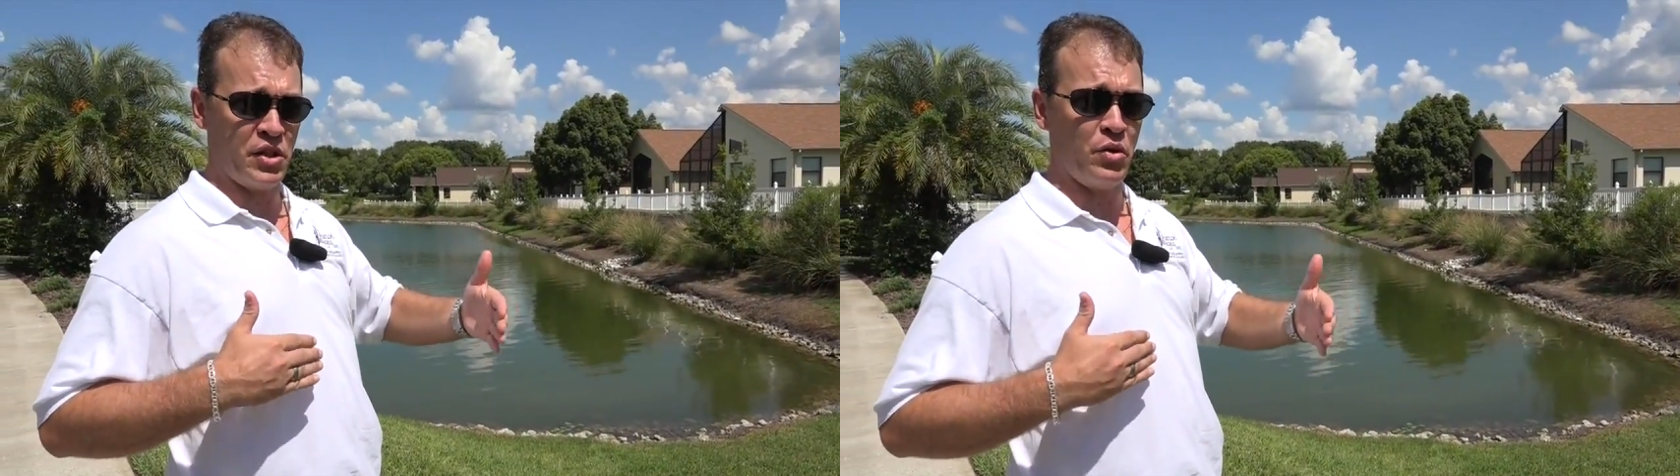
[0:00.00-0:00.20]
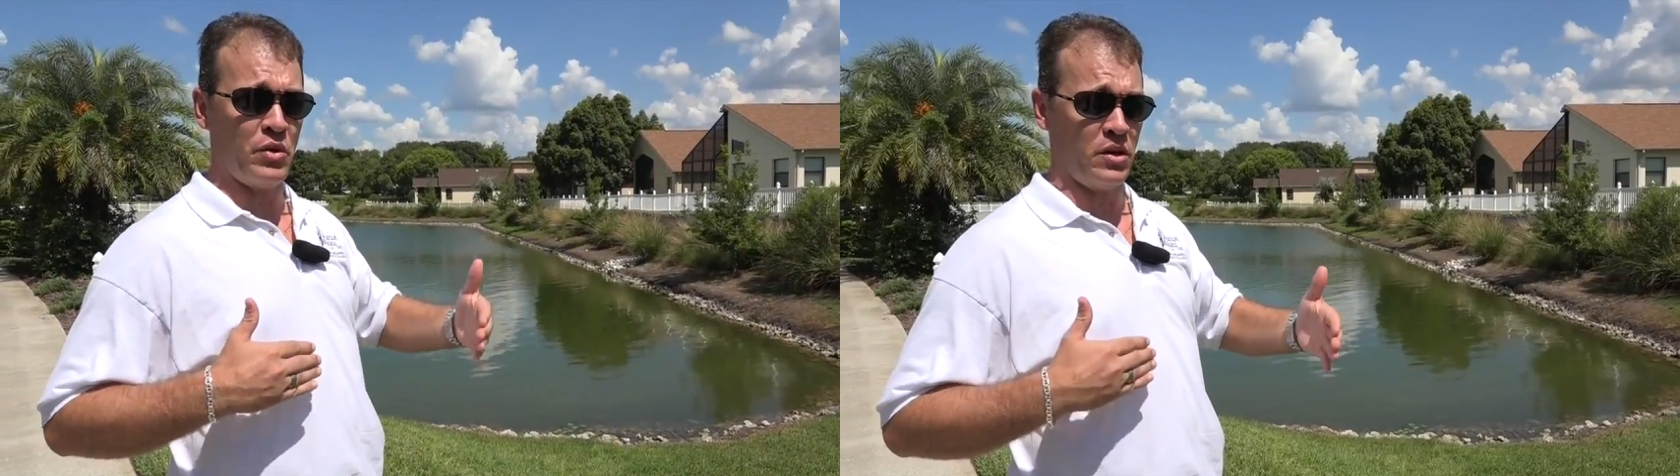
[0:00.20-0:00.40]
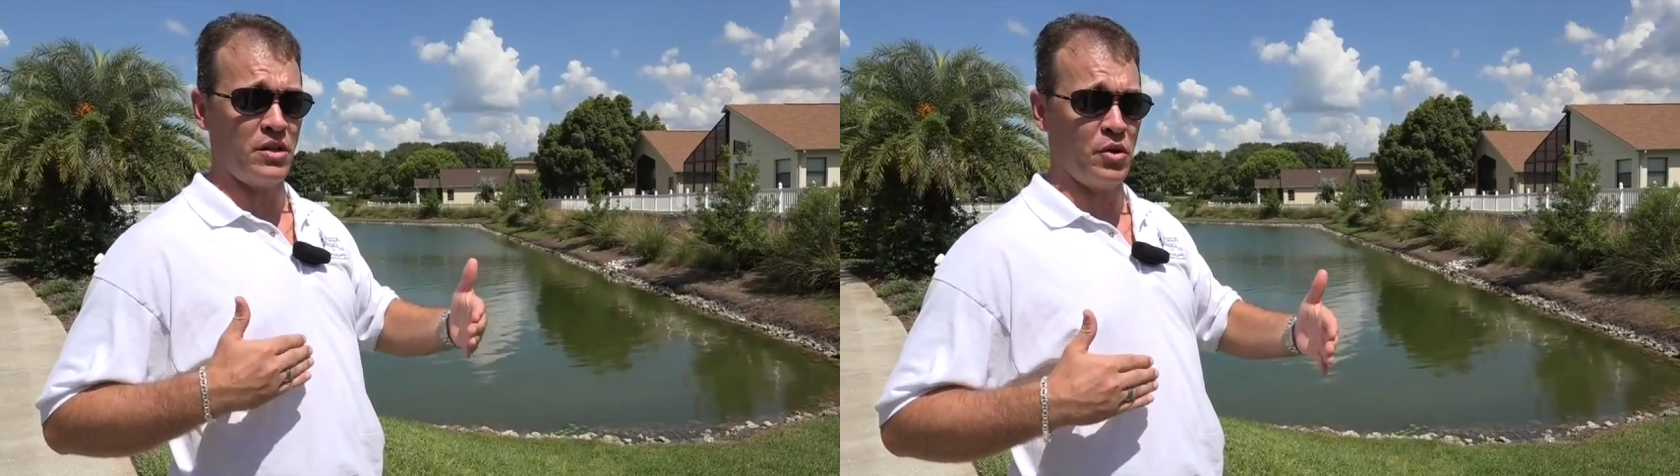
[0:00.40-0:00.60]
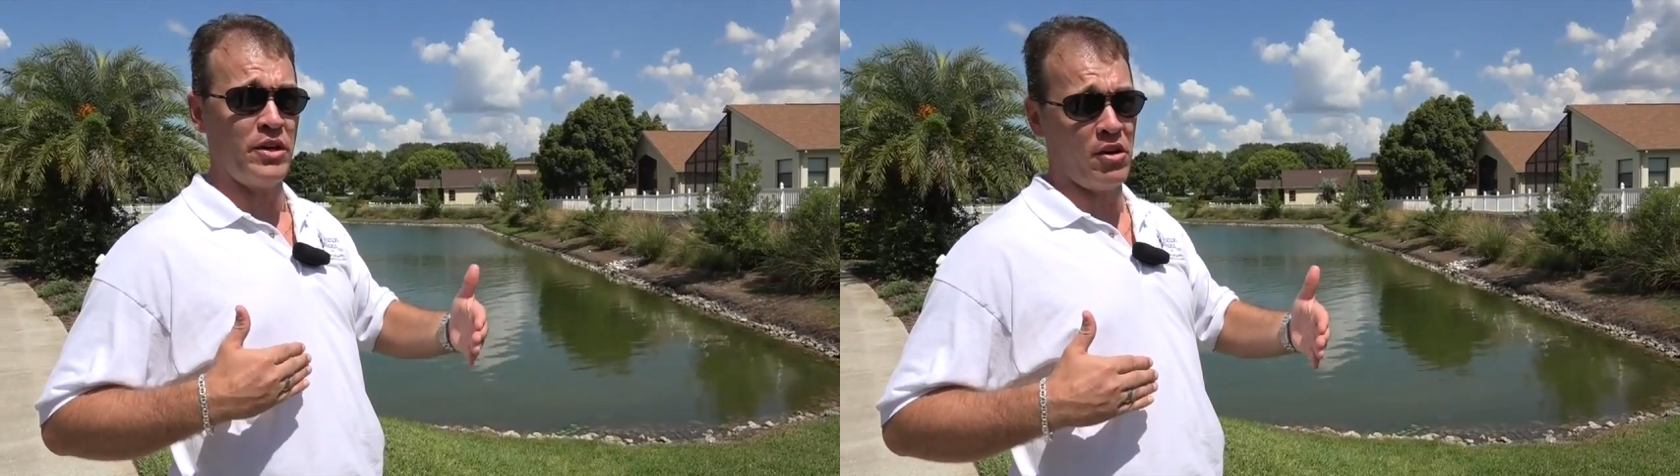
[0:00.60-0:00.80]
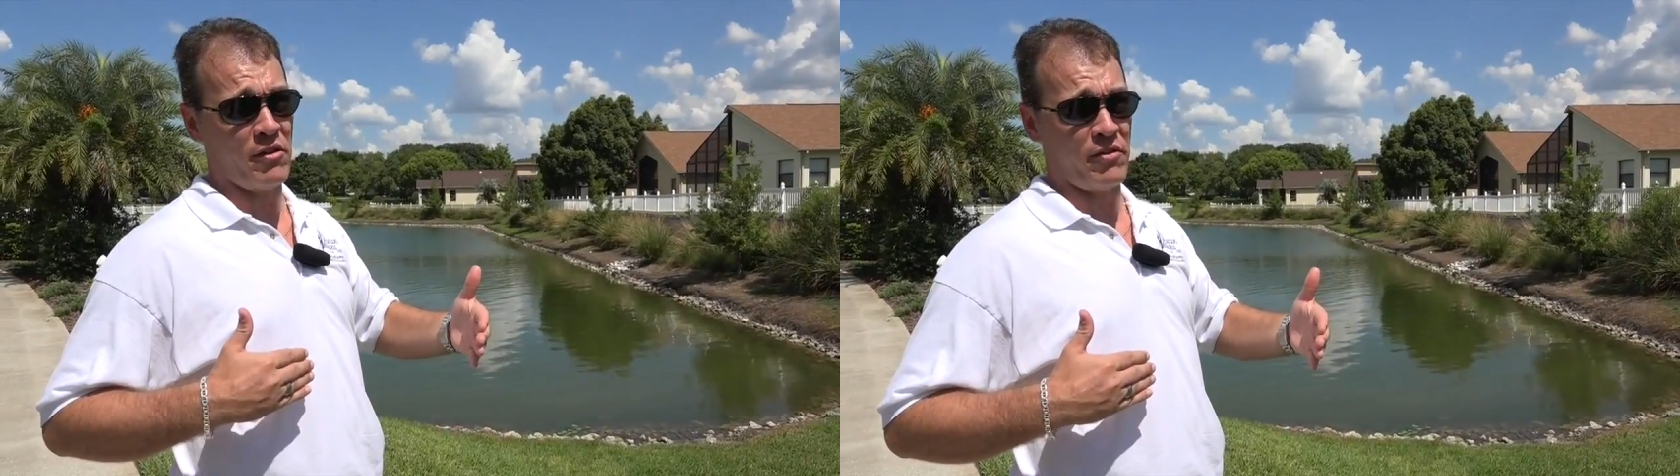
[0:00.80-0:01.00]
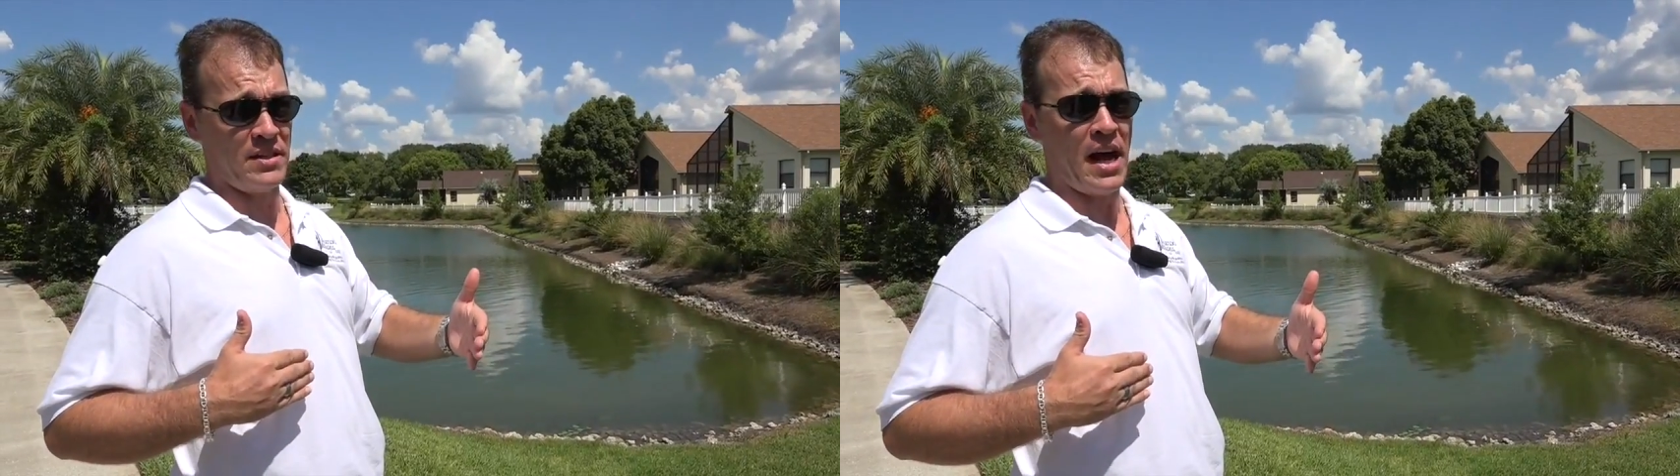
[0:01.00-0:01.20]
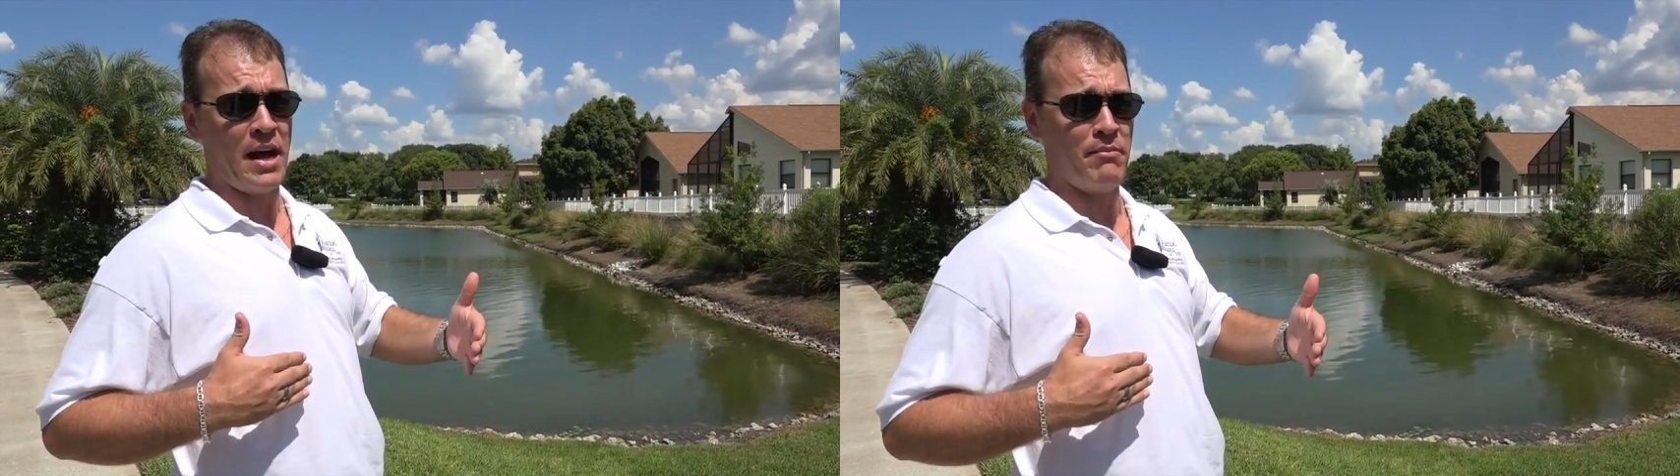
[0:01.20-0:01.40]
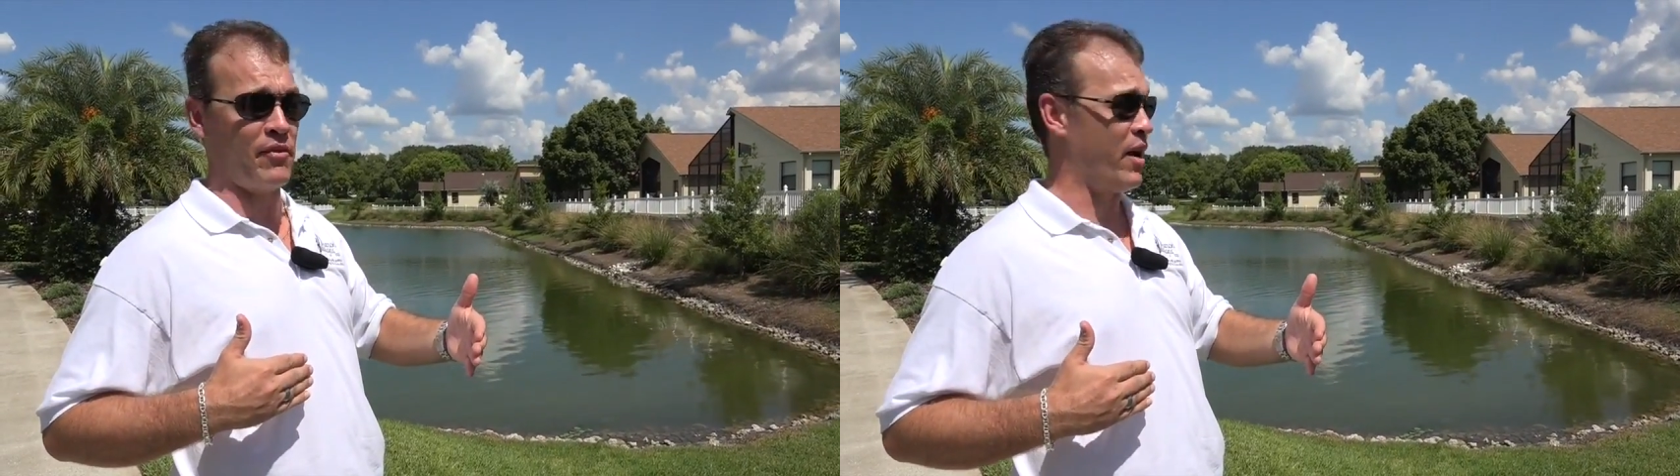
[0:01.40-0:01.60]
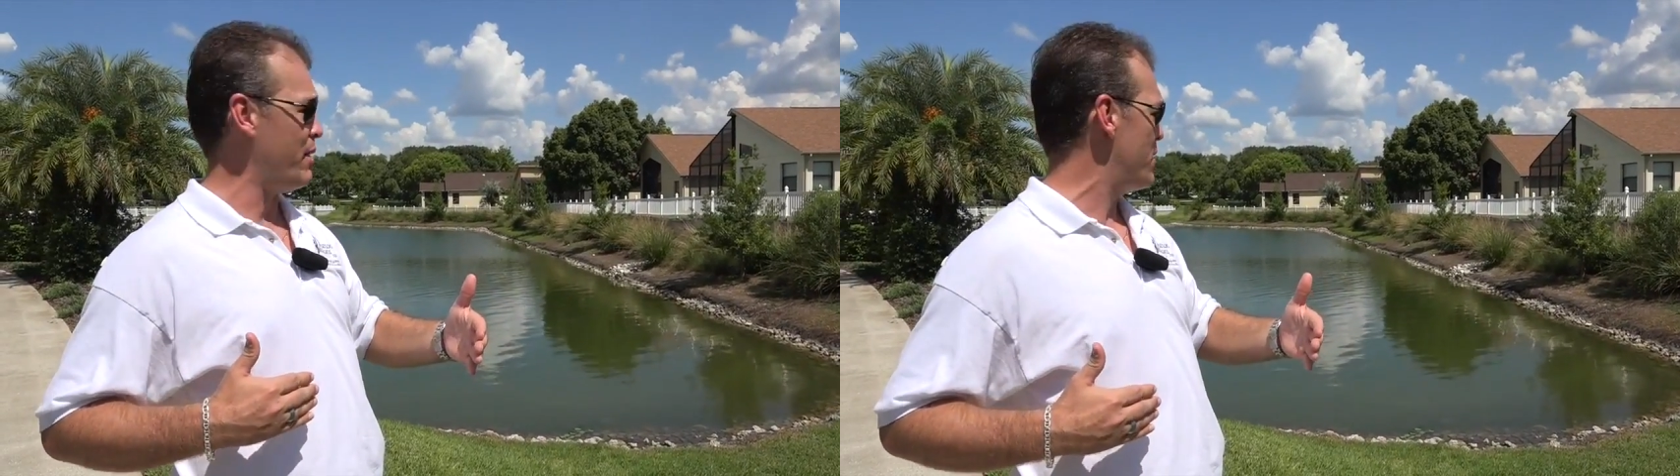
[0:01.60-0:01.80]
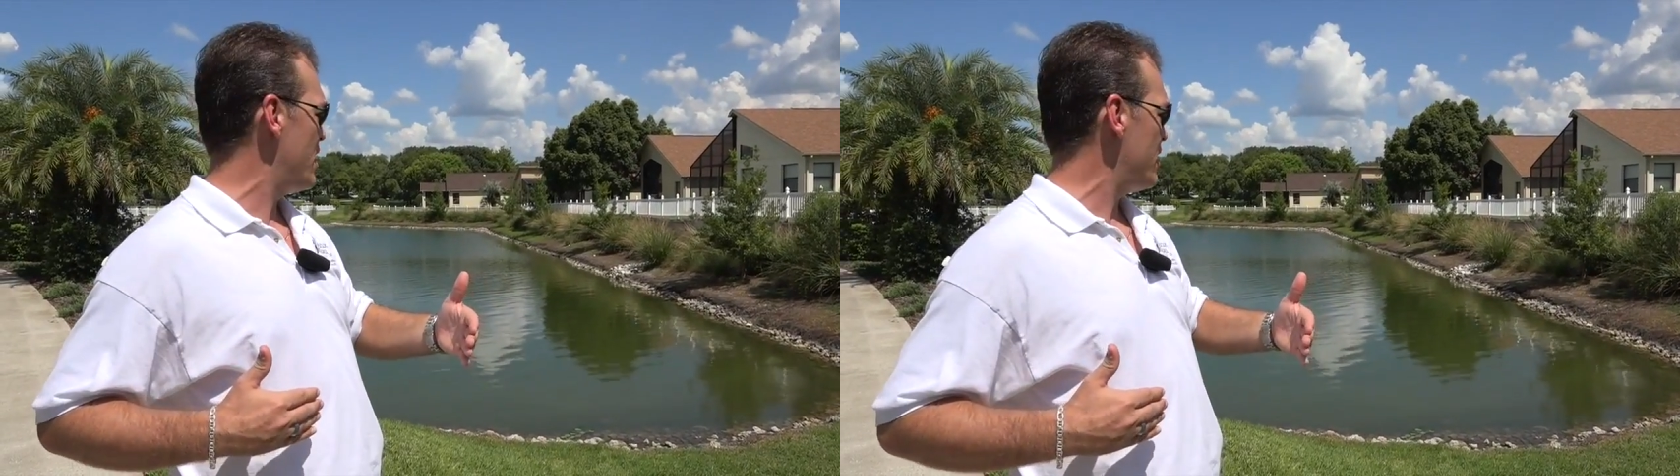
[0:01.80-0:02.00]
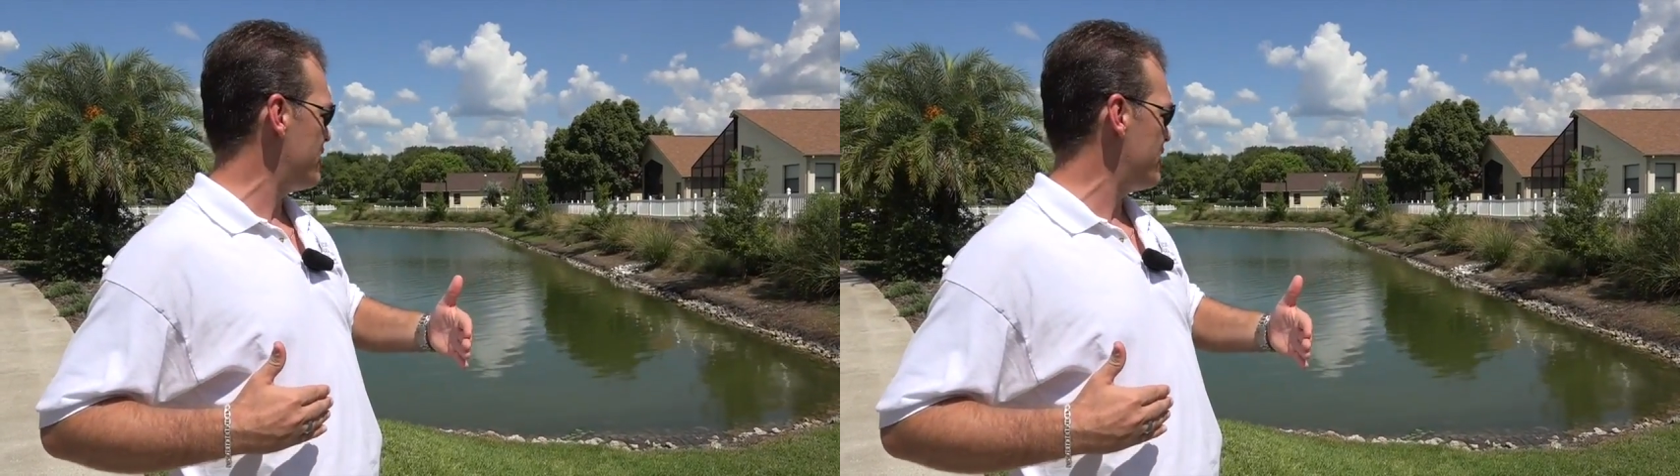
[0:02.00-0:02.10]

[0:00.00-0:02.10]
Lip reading: two-year time frame,